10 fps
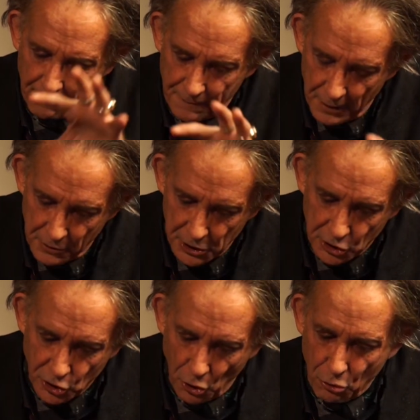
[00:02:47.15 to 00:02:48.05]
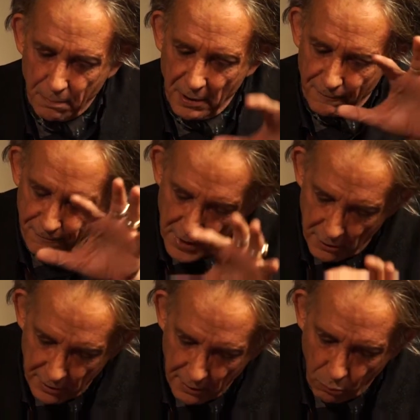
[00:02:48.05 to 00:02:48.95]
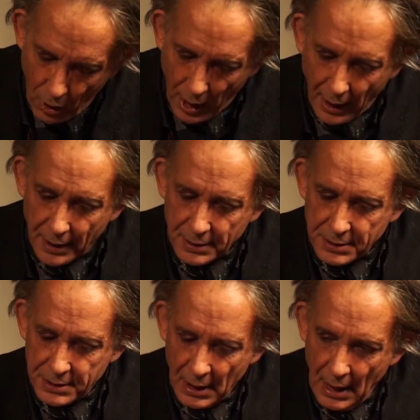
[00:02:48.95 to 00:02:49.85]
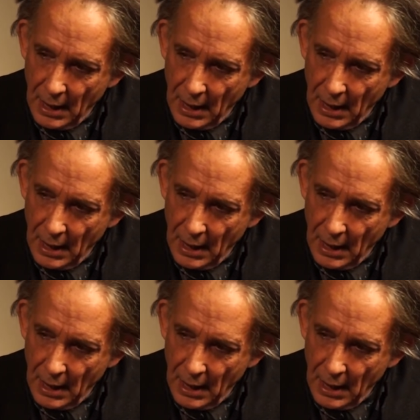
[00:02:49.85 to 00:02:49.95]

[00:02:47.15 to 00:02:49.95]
very sober, very wise